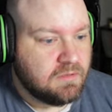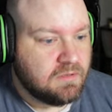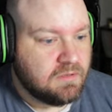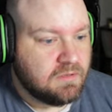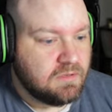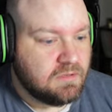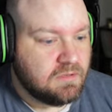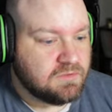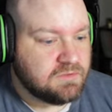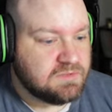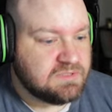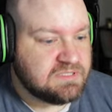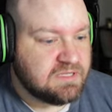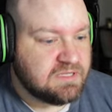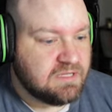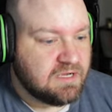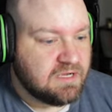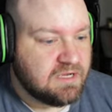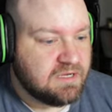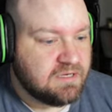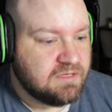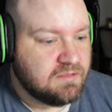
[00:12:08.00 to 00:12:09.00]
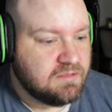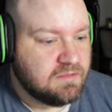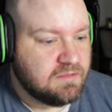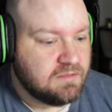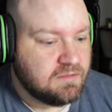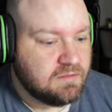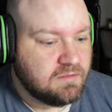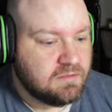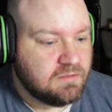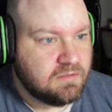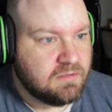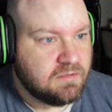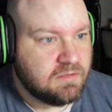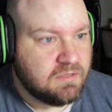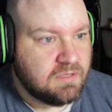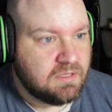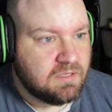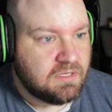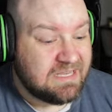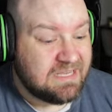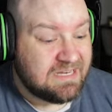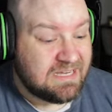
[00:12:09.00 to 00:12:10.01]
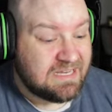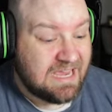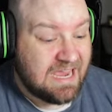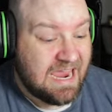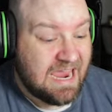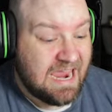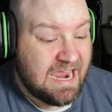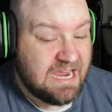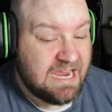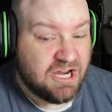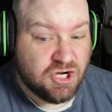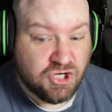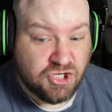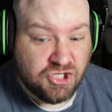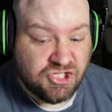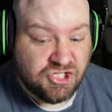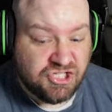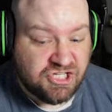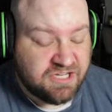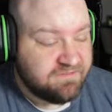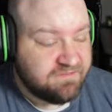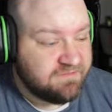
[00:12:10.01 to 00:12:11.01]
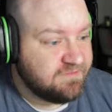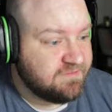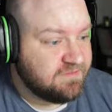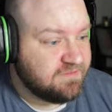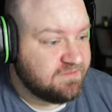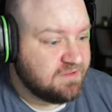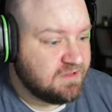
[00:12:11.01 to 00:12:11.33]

A new slide. And a handkerchief?